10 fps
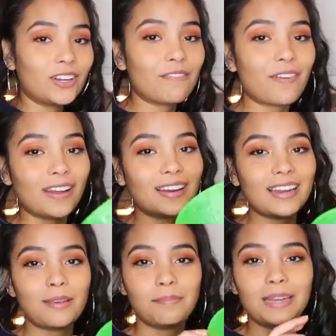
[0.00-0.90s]
Couldn't find
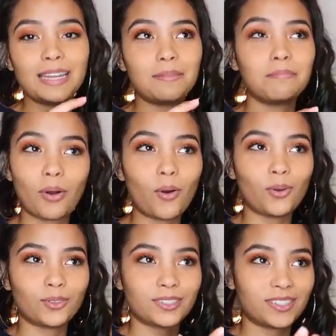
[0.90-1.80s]
any mini
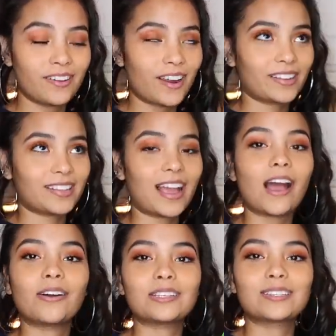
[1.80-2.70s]
bowls here at the
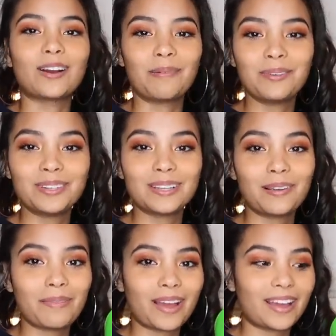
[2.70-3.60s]
house, so I'm
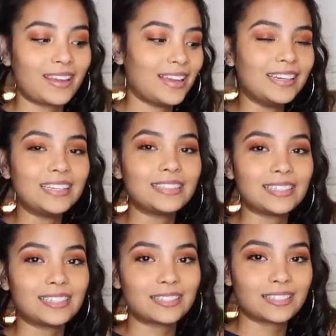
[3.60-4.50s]
using my
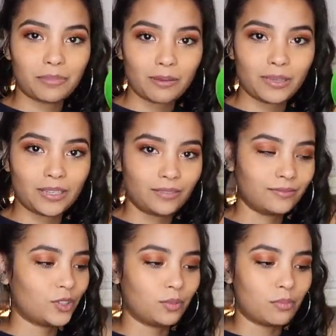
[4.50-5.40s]
niece's baby
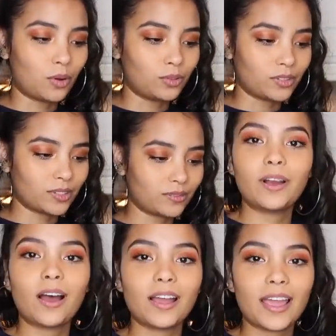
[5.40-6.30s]
food bowls. We
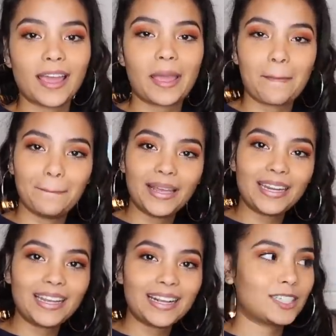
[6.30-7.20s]
got a
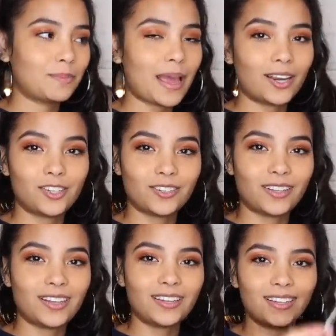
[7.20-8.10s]
mini
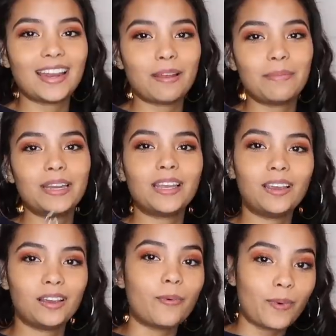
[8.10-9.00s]
spatula and a
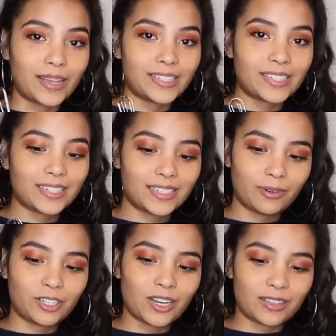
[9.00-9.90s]
mini whisk,
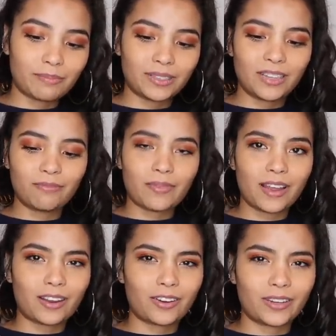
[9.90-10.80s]
which I believe
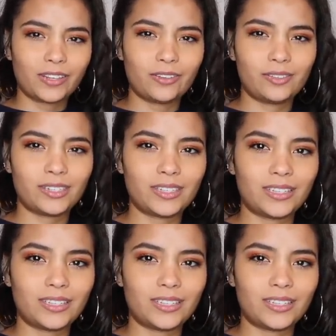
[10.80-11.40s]
Maya already used